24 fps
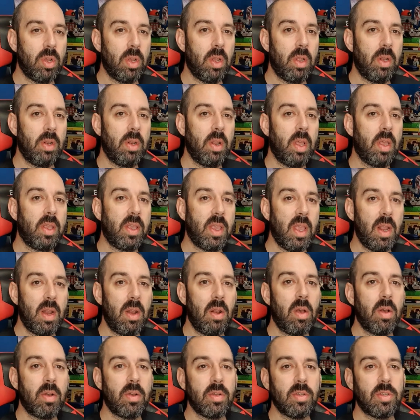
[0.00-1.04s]
And again,
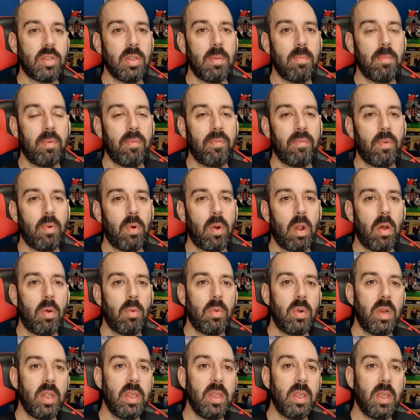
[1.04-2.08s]
like I said before, I'll
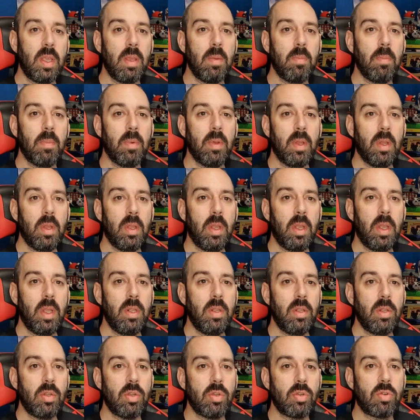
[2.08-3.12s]
link him in
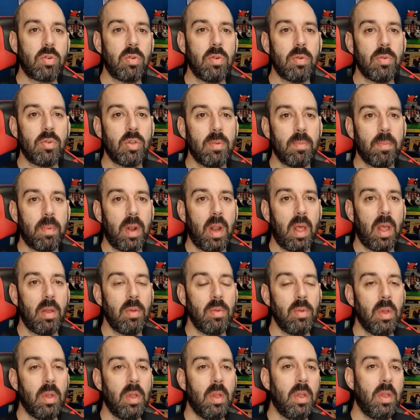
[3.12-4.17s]
the description below.
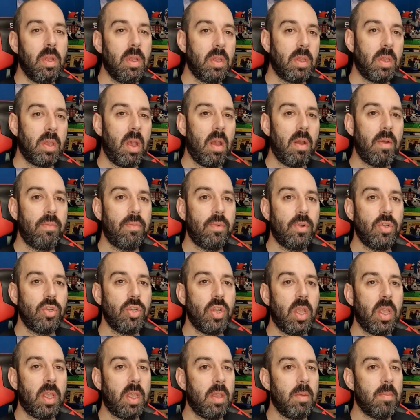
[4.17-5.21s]
Go over and
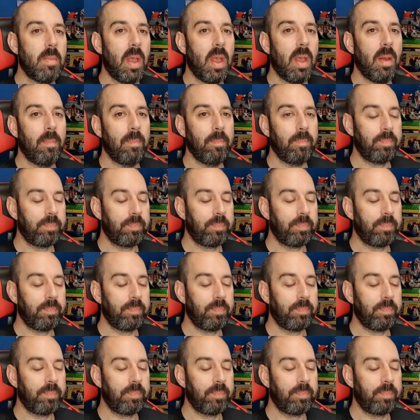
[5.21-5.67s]
check him out.